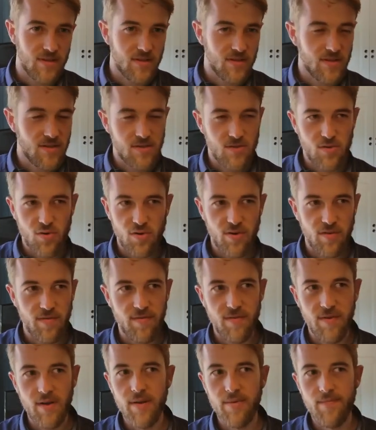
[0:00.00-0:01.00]
sort
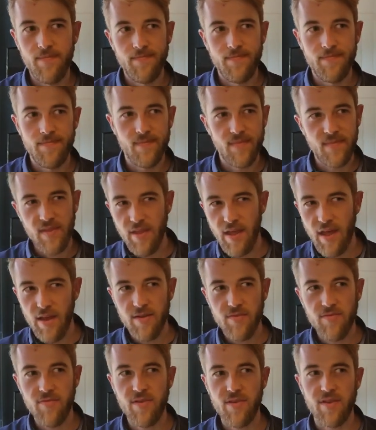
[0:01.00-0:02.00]
of not